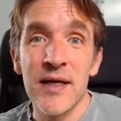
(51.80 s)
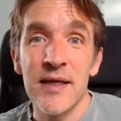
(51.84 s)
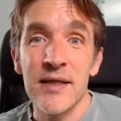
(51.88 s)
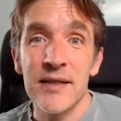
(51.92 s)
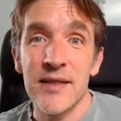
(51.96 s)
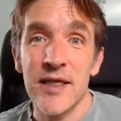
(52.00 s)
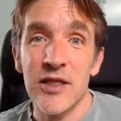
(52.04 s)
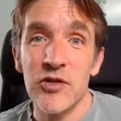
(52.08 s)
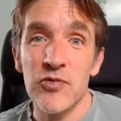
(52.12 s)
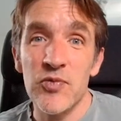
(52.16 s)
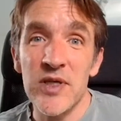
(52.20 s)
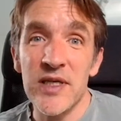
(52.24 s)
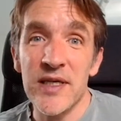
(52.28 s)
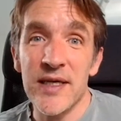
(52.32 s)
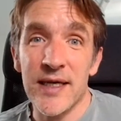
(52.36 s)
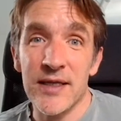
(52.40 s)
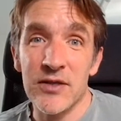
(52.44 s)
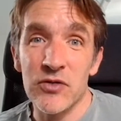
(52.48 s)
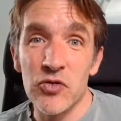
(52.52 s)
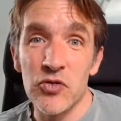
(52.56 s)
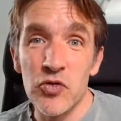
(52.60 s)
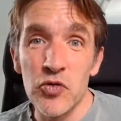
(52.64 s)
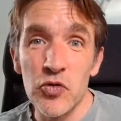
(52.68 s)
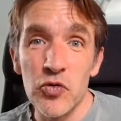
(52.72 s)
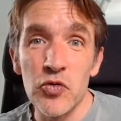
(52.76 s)
that we can
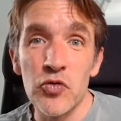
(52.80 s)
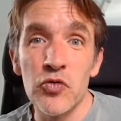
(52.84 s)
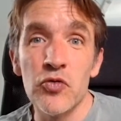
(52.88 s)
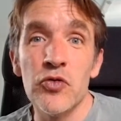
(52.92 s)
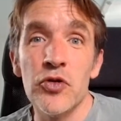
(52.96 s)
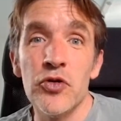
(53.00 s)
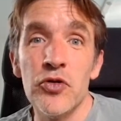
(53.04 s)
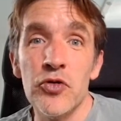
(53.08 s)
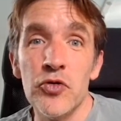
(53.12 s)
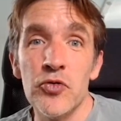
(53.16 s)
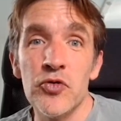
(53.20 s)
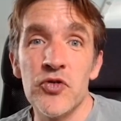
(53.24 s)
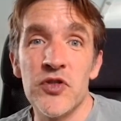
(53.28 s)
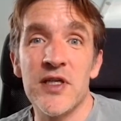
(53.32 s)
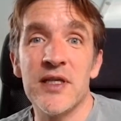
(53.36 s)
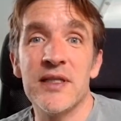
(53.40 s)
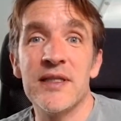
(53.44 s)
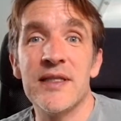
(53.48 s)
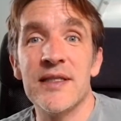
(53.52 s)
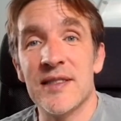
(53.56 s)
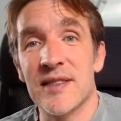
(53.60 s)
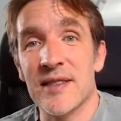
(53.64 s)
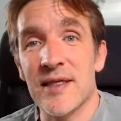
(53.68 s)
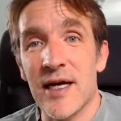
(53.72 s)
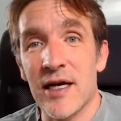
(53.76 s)
do using
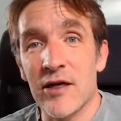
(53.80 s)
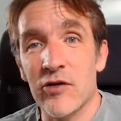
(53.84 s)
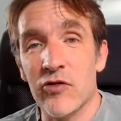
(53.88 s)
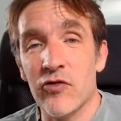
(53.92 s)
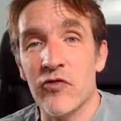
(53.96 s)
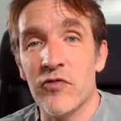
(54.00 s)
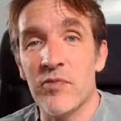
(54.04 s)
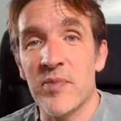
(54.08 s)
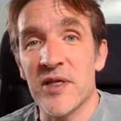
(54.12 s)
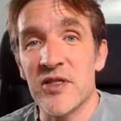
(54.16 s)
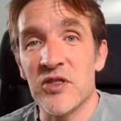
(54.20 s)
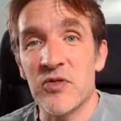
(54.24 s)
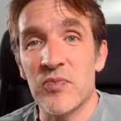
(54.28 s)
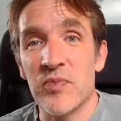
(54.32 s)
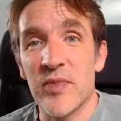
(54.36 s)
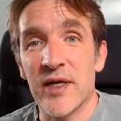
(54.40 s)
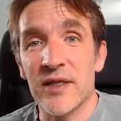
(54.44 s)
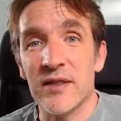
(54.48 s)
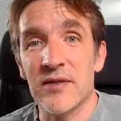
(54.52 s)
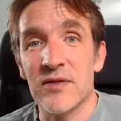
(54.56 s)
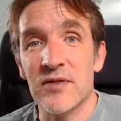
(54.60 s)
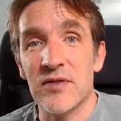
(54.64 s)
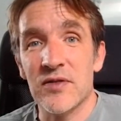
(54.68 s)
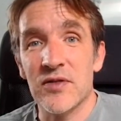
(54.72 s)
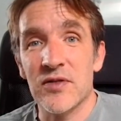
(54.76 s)
this kind of best
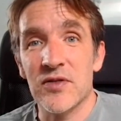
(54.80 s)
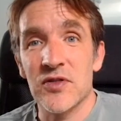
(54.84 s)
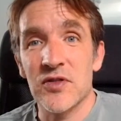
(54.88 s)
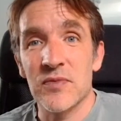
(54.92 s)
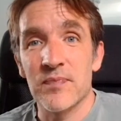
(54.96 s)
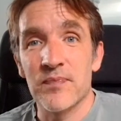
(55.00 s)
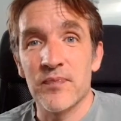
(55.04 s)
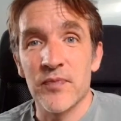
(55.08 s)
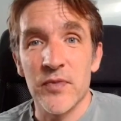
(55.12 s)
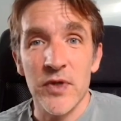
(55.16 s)
practices.